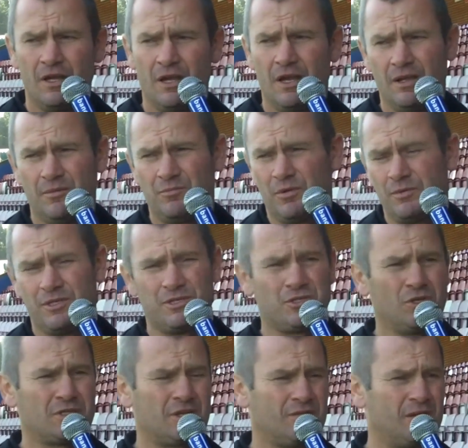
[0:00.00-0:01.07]
and it probably just
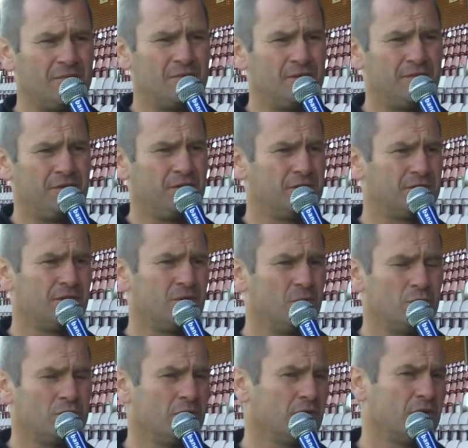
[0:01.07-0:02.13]
shows that their midfield too, who
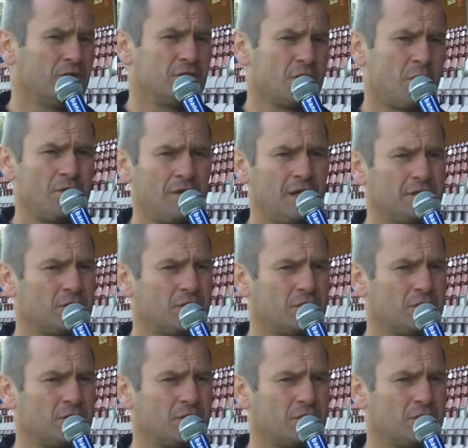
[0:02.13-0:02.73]
have done a good job over the